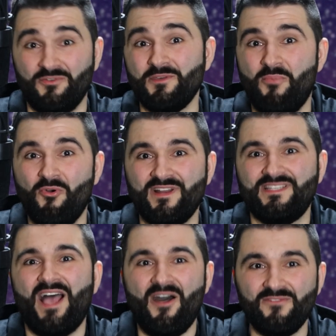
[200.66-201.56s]
Well, the board
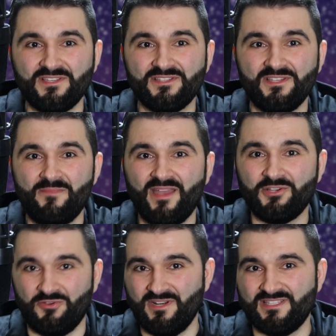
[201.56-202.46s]
has obviously been
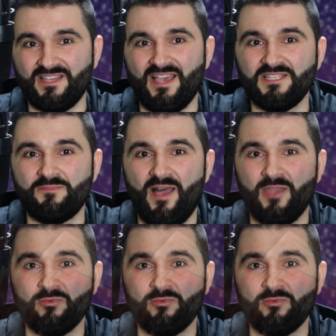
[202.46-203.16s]
criticized by